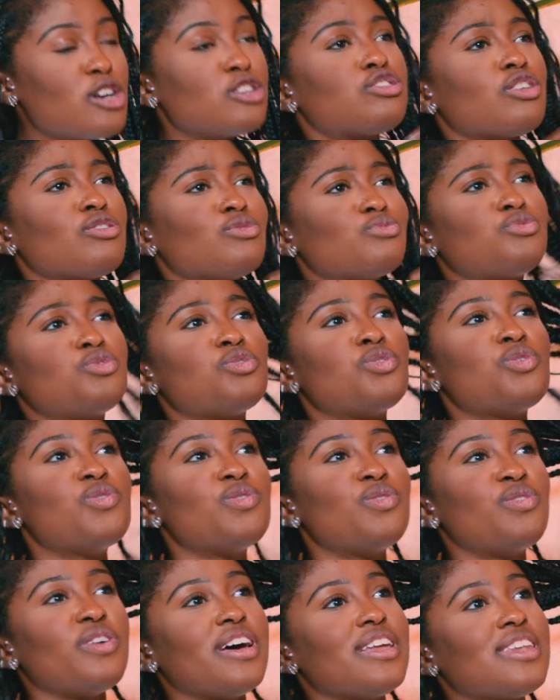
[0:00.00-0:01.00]
So do
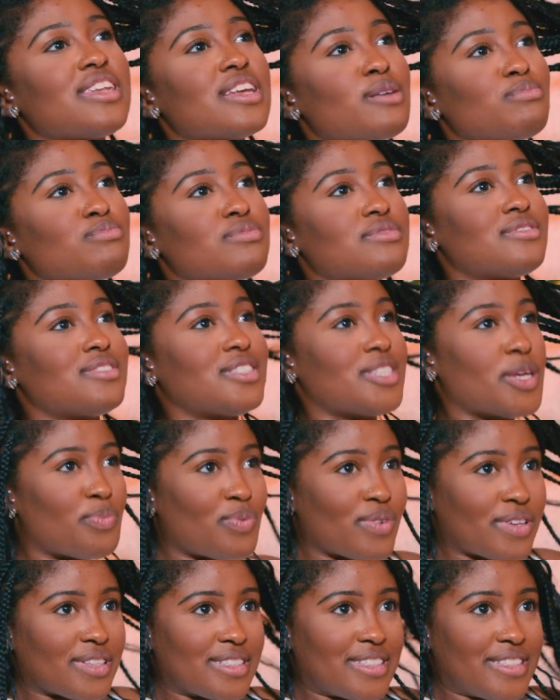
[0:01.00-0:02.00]
you end up
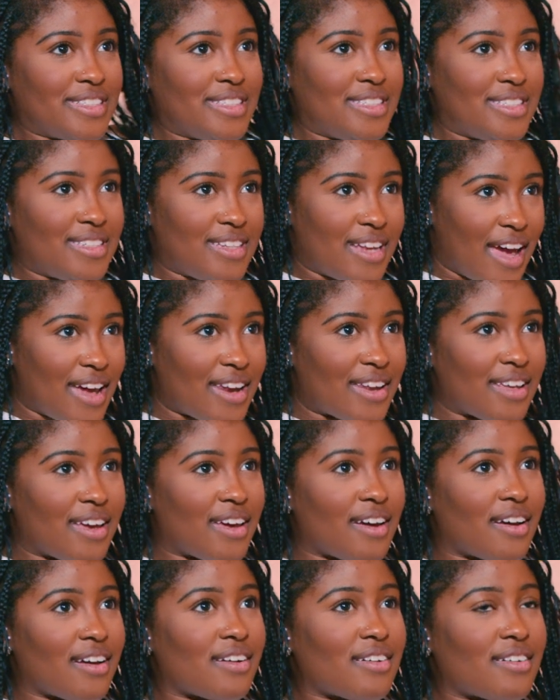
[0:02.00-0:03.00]
typically
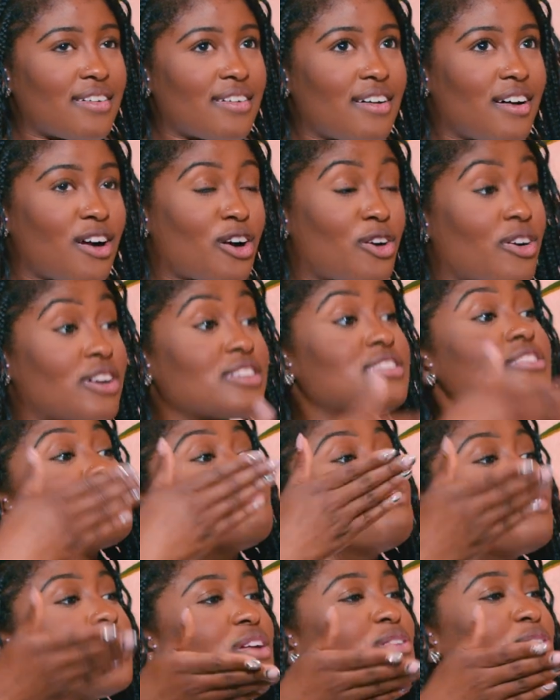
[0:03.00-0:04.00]
dating aggressive
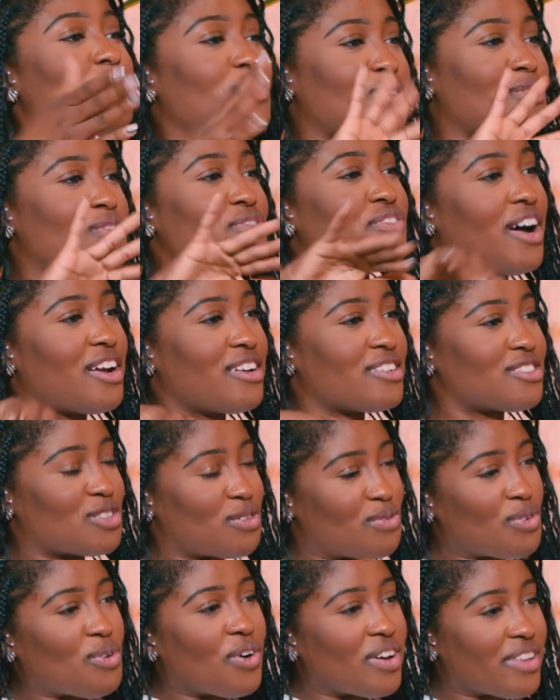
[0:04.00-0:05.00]
men, or do you find
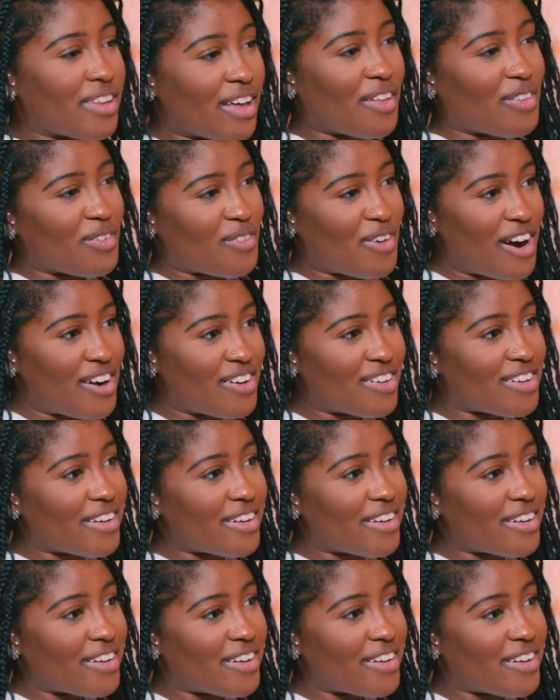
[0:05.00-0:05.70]
yourself going the other route?